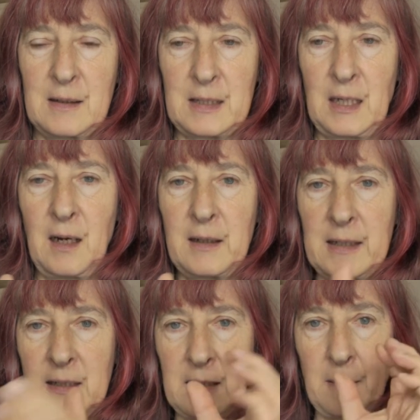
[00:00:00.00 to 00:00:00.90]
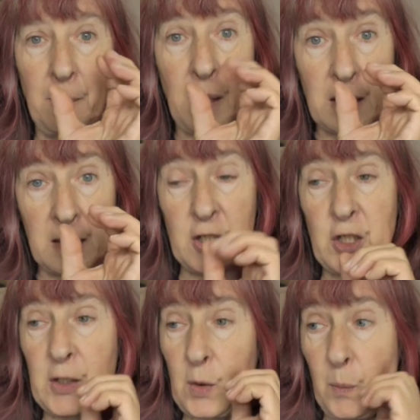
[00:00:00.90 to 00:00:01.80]
targets to
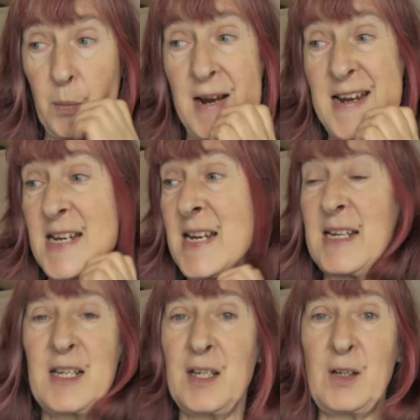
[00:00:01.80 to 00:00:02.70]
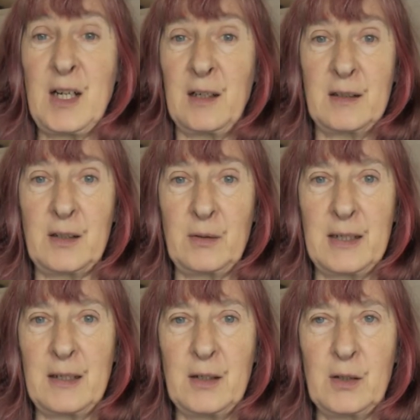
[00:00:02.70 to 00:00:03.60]
merge in your brain, you can't do
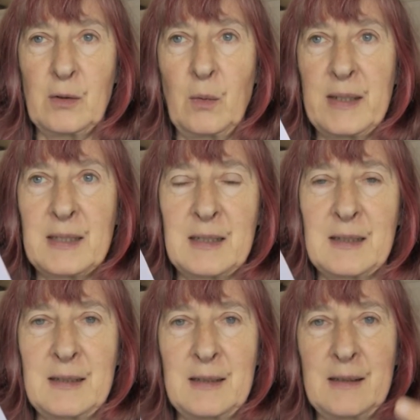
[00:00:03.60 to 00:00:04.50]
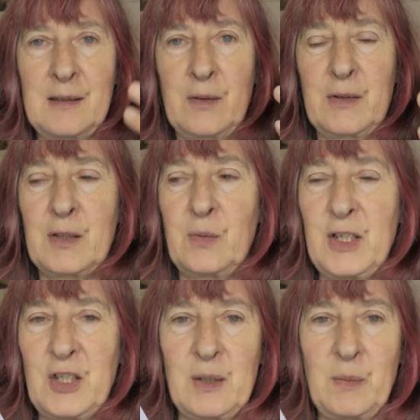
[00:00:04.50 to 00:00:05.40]
it. You're always sort of
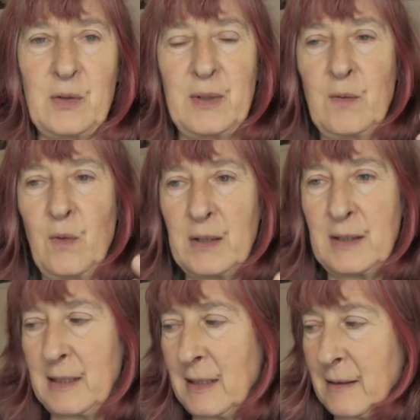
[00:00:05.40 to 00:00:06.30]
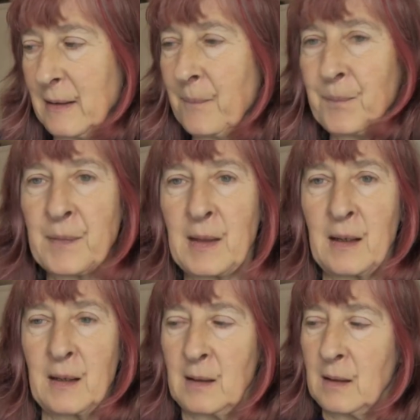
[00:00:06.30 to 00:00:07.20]
switching between one and the other.
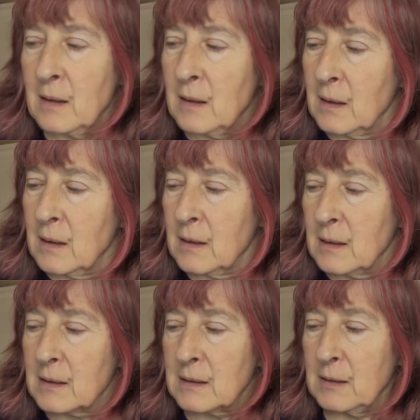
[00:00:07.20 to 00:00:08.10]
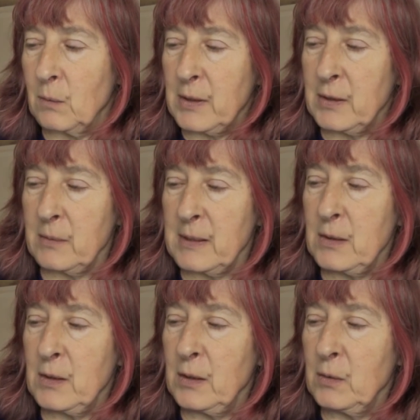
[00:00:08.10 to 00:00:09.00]
So what you do is
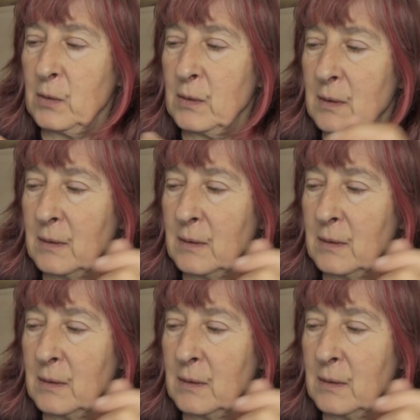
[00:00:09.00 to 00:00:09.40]
you